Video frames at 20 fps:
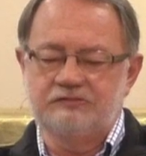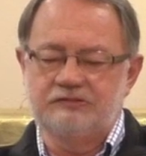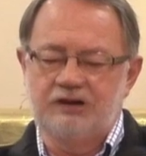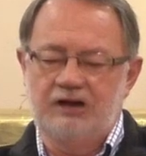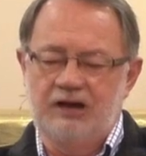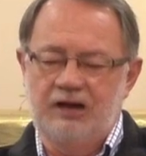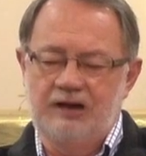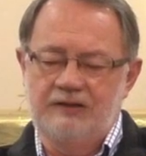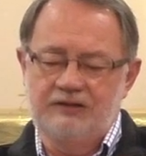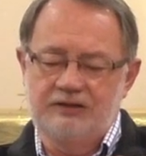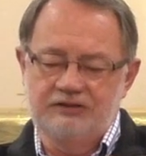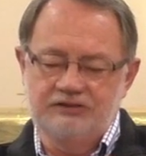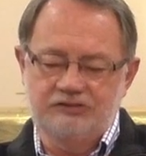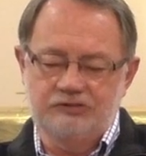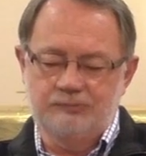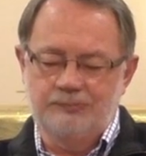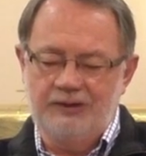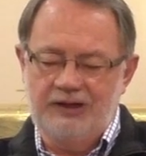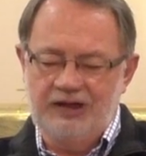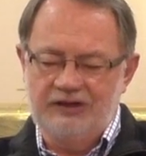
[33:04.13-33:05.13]
of God that
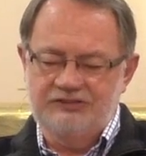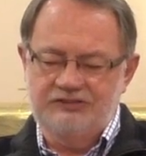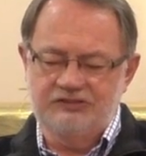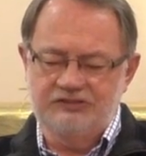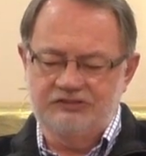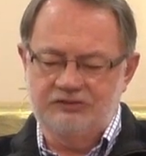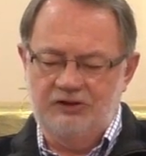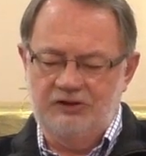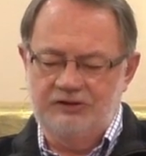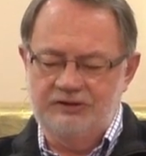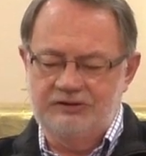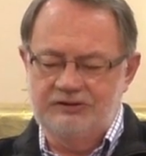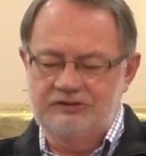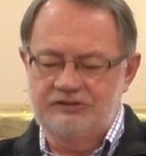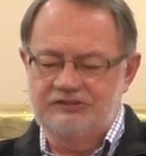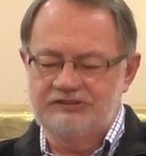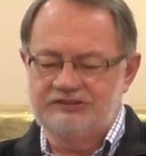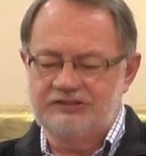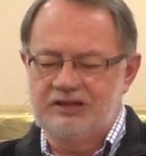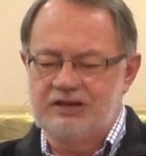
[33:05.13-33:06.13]
surpasses all
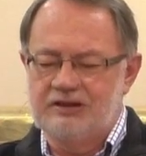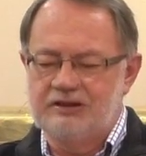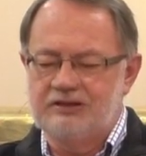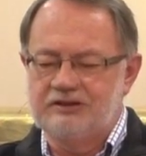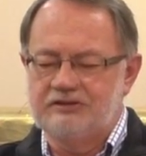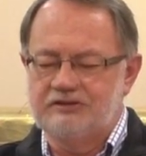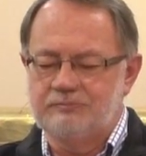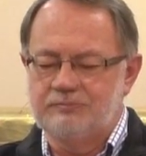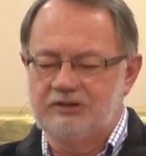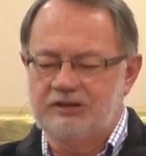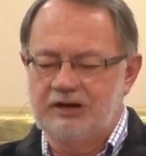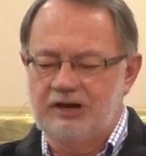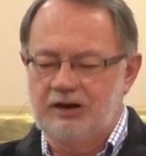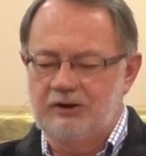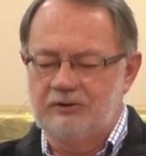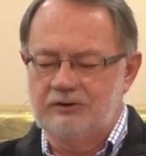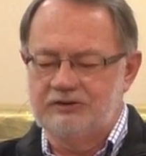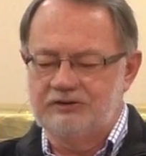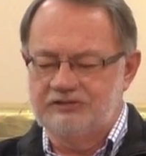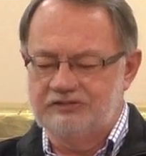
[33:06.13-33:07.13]
understanding to be
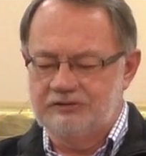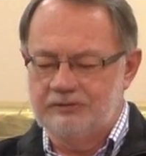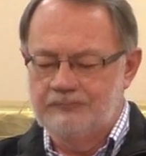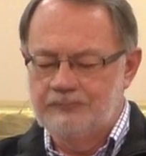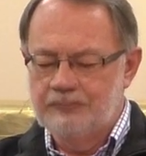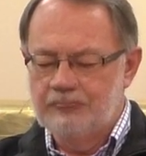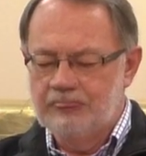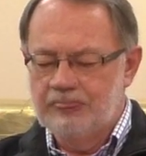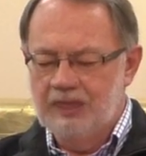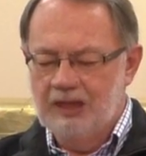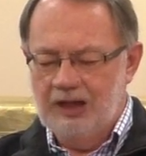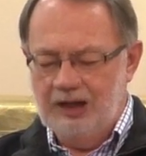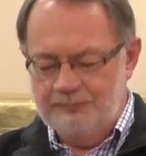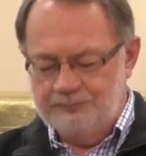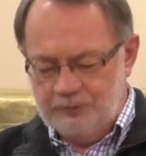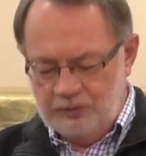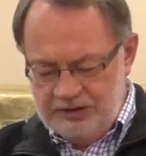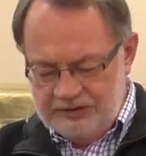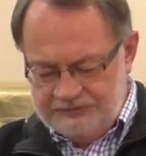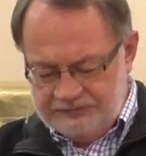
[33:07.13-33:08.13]
ours. I
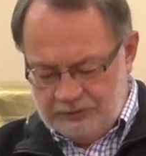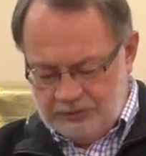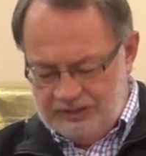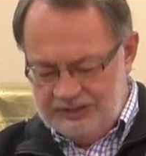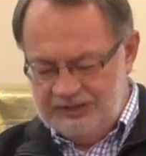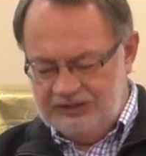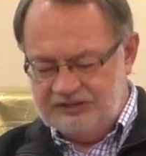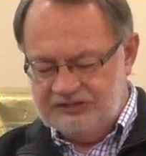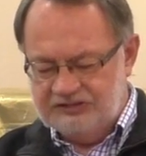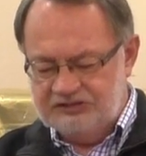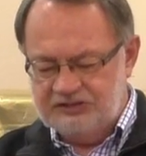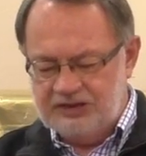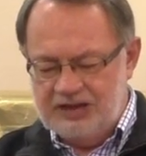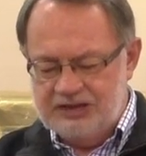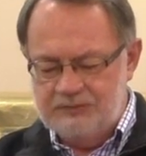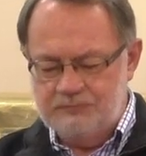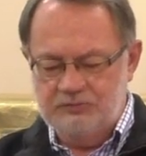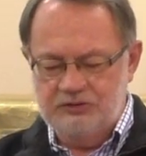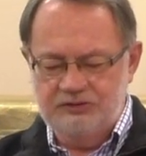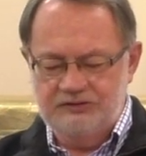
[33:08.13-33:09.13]
pray for an
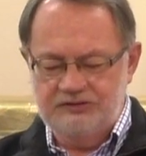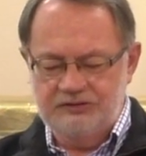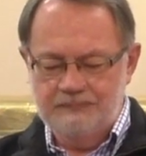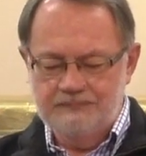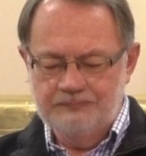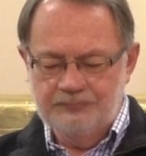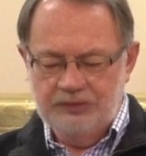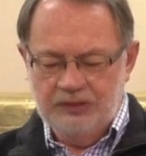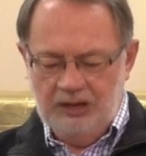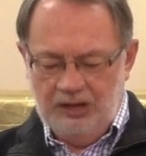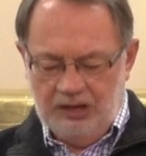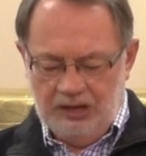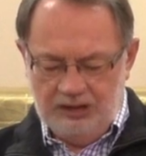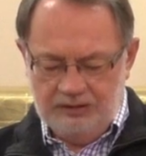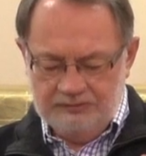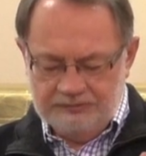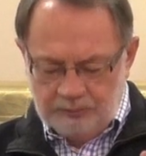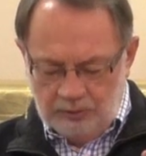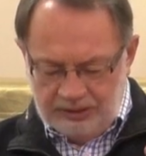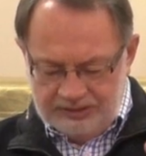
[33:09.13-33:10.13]
excitement
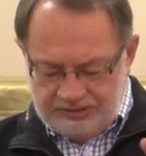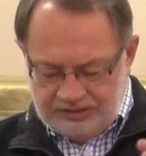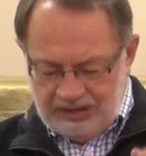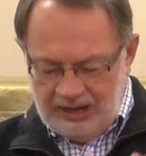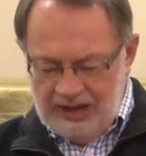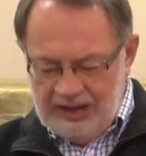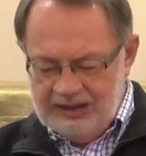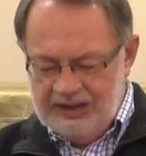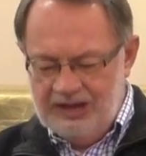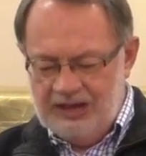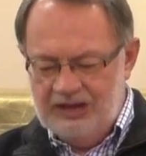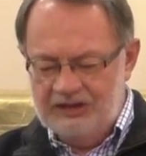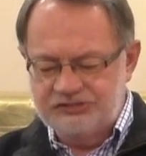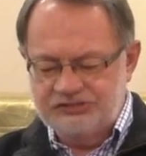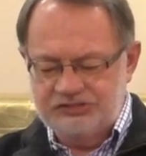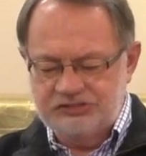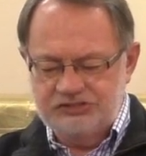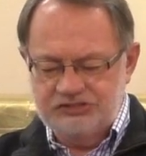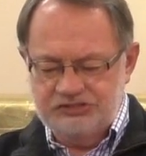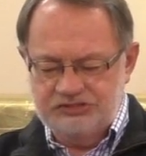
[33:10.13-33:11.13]
of what God
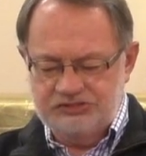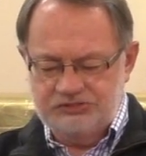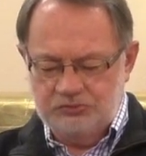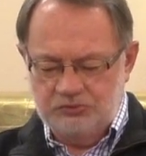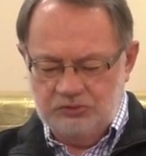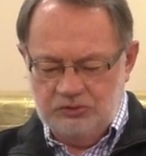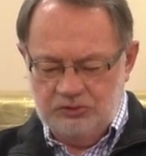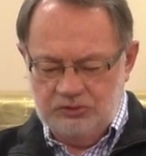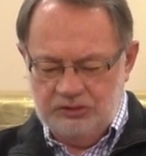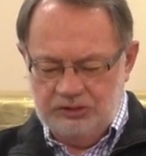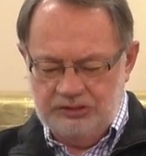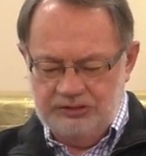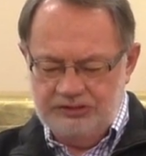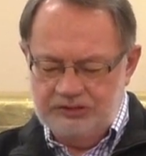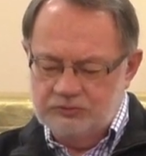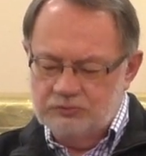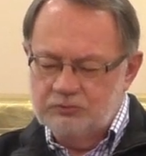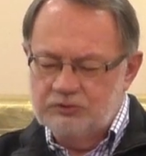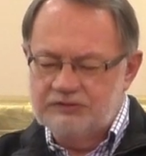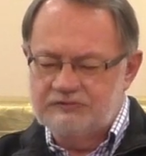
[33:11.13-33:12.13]
has in store
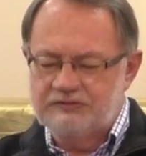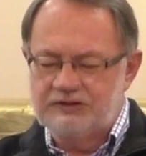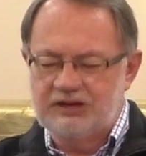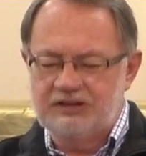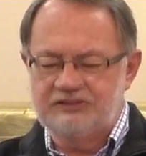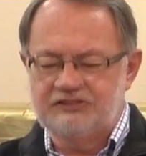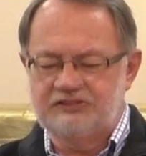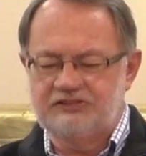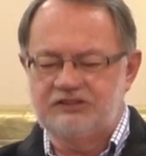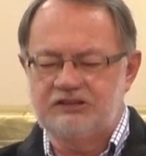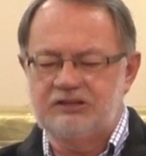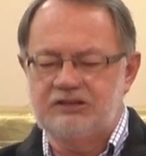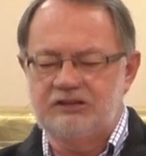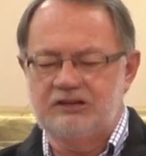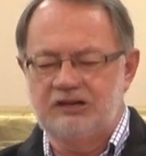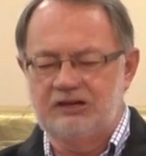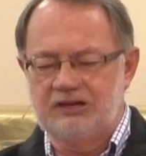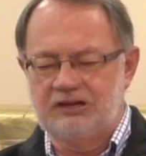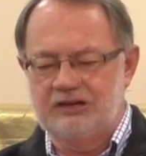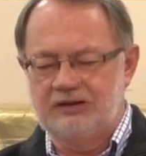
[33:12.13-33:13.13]
that we've not seen
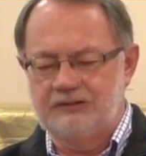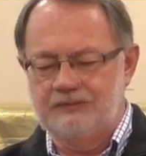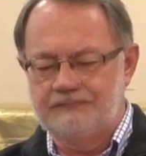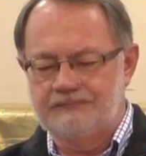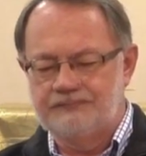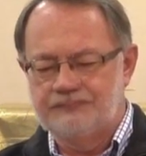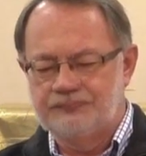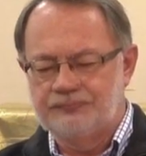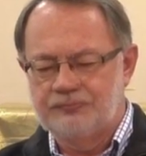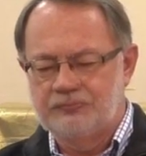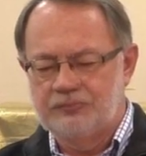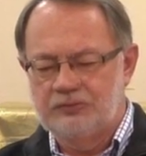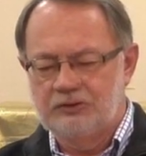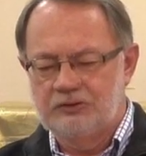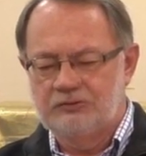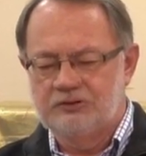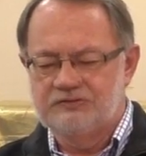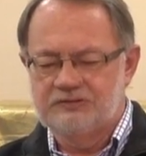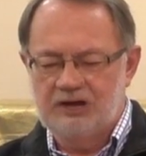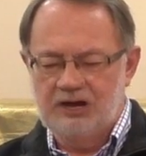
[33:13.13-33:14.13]
yet,
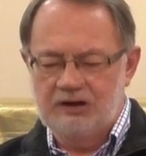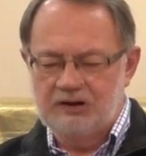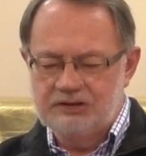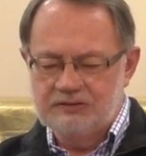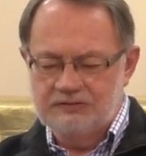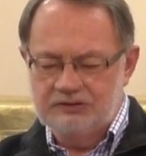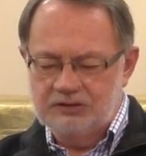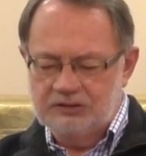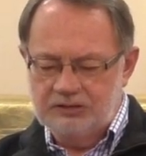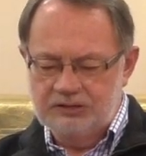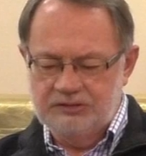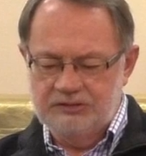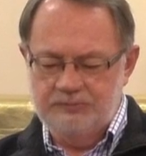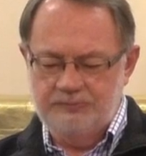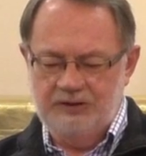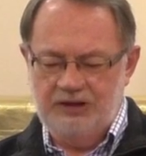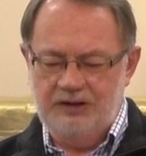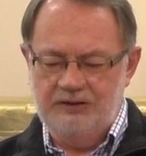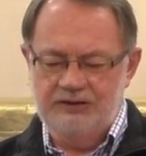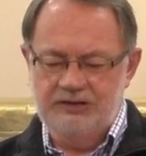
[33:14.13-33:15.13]
we've not even heard
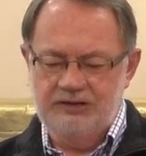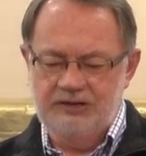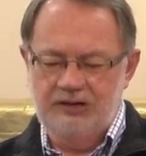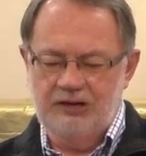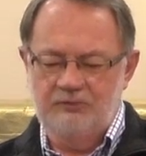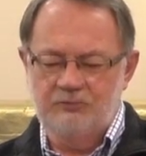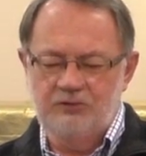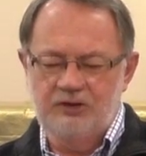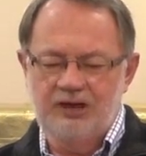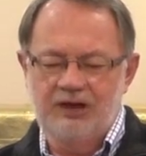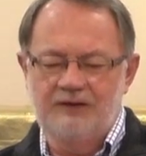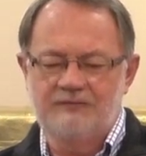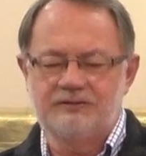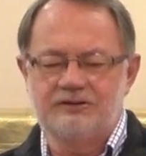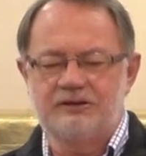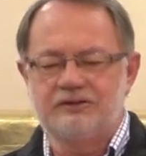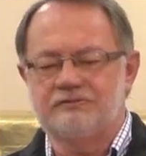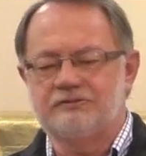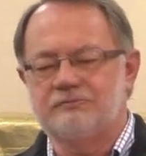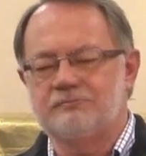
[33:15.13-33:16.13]
about yet, and we
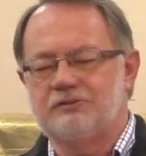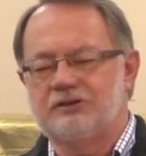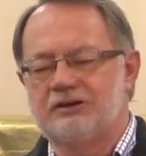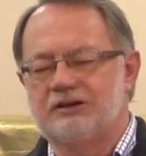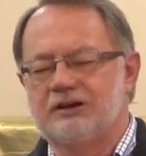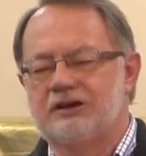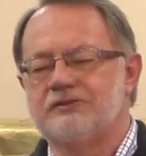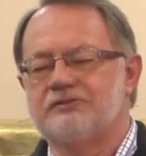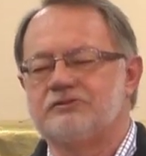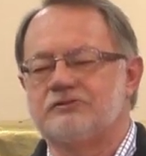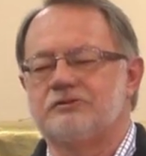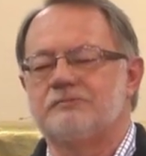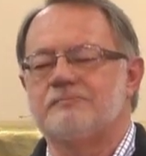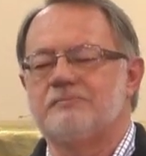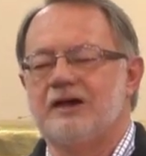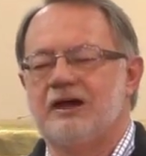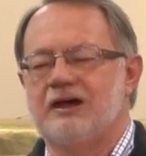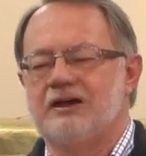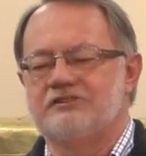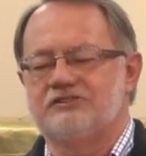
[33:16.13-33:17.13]
haven't even begun to
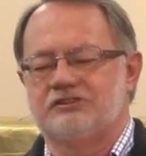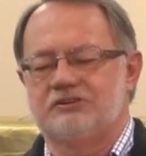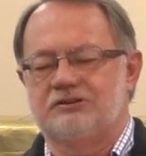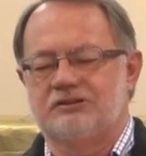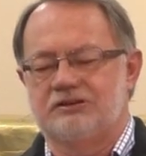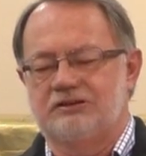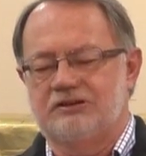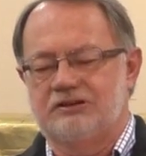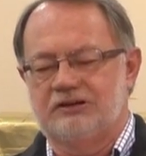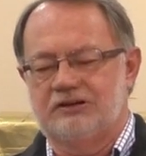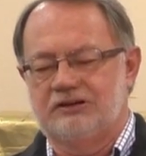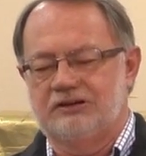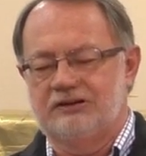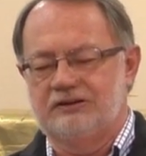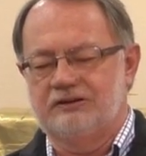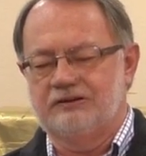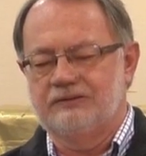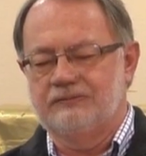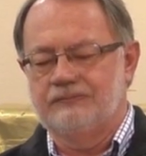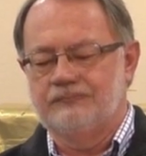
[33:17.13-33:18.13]
imagine it yet.